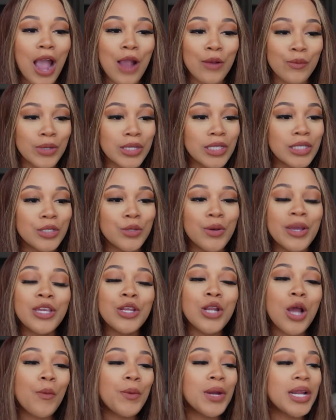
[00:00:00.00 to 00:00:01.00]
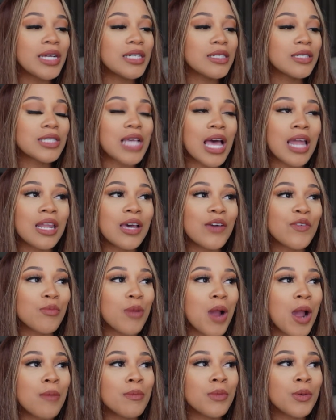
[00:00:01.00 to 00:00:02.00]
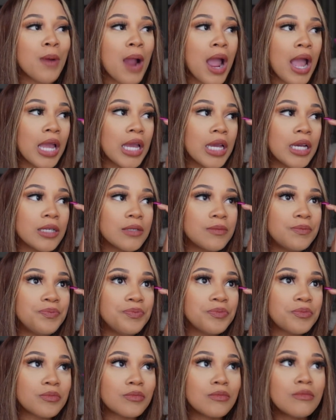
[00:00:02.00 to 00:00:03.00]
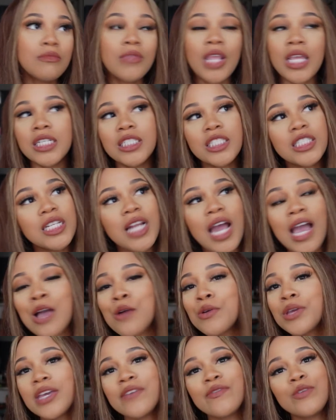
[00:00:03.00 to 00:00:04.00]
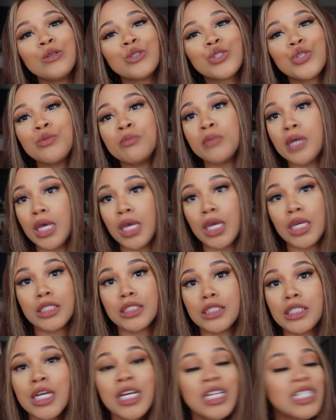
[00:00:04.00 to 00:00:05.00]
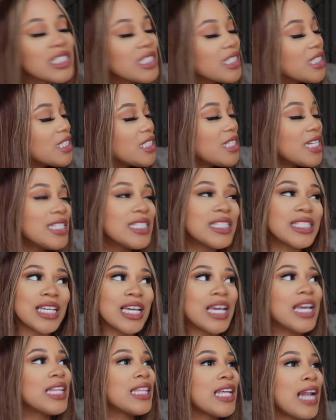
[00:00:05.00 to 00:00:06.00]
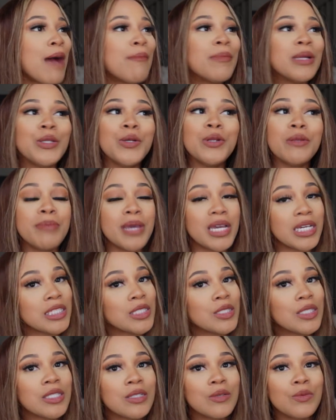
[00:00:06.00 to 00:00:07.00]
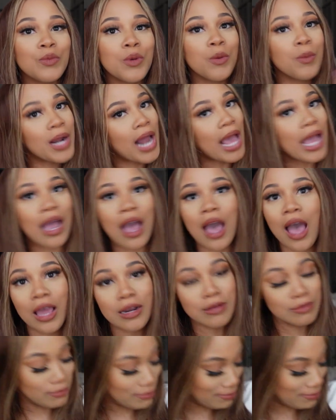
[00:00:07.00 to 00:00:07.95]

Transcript: I really do. And you know what else I love about Mariah? She not gonna give you too much. She said that I'm gonna do the best with what I got.